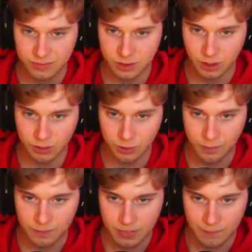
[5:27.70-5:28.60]
Oh no.
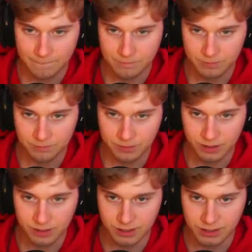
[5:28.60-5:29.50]

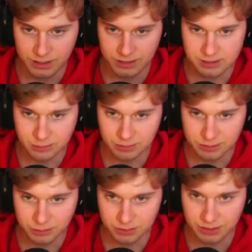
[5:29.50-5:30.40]
Hey, that's how we
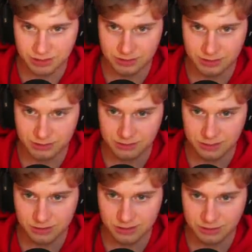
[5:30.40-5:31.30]
do it.
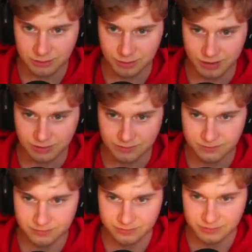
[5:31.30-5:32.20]
Just killed somebody.
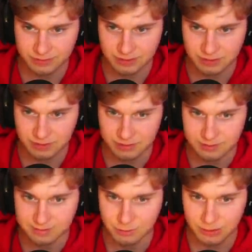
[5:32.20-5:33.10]

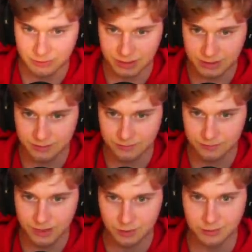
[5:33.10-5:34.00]
Could have ended
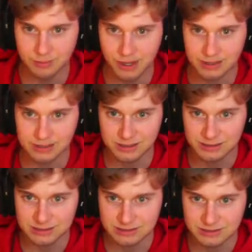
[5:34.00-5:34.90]
very badly.
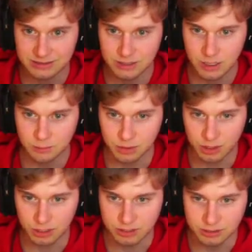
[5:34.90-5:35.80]
But
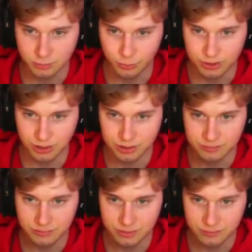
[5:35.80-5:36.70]
luckily, we got it.
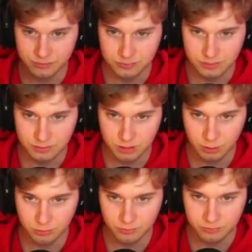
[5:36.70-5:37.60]

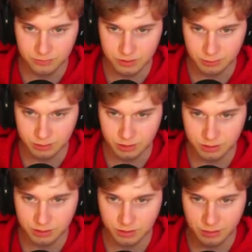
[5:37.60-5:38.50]
Oh, and there we go. I
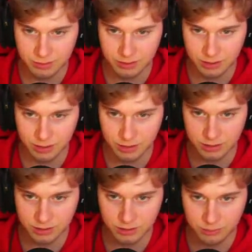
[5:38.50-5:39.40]
got another bad guy
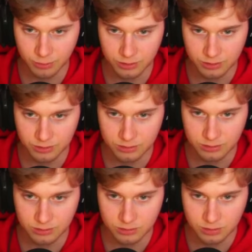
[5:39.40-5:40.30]
and another one.
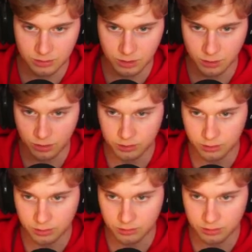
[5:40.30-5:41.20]
Oh, oh no,
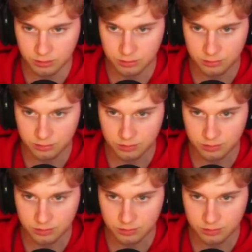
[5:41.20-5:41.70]
oh no, oh no, oh